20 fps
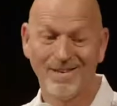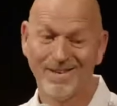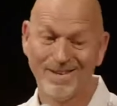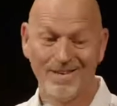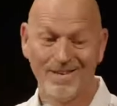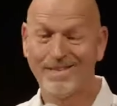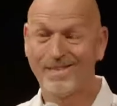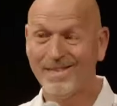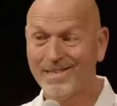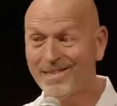
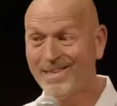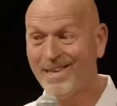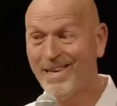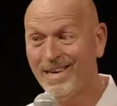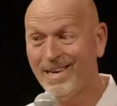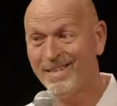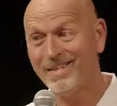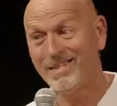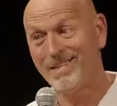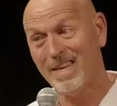Six
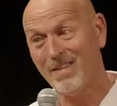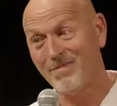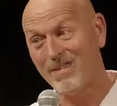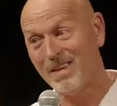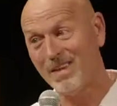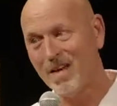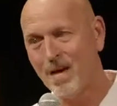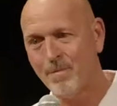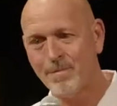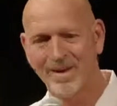kids, seven
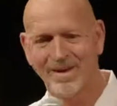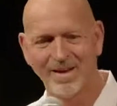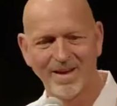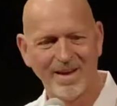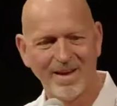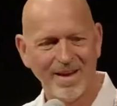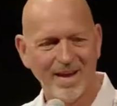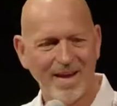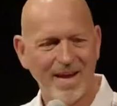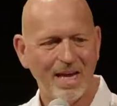coming.
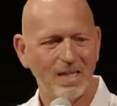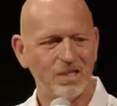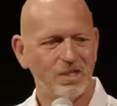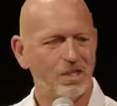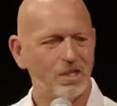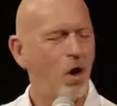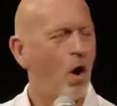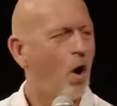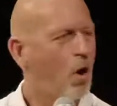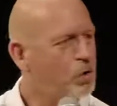And
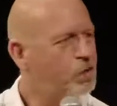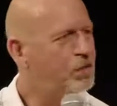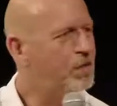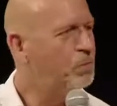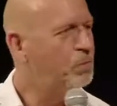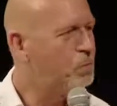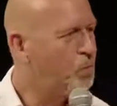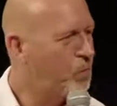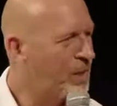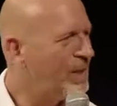all she
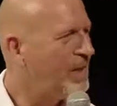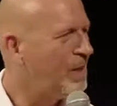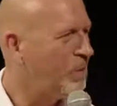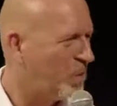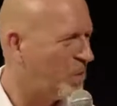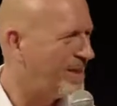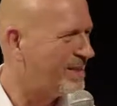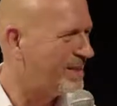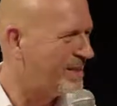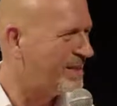really
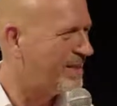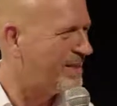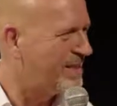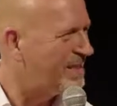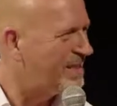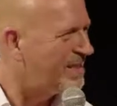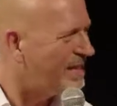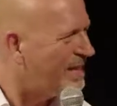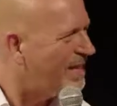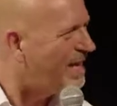wants is
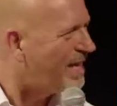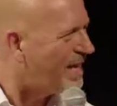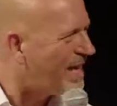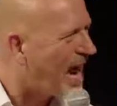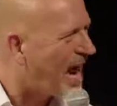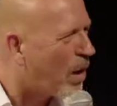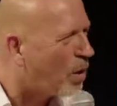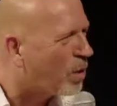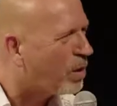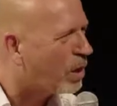just to get an
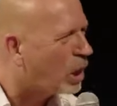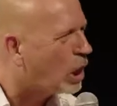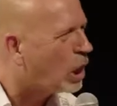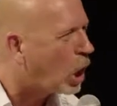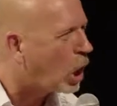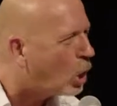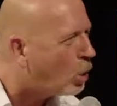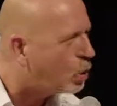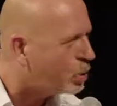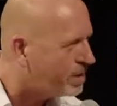hour
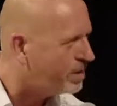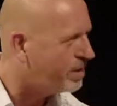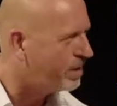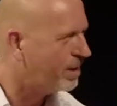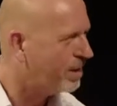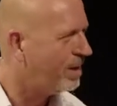alone.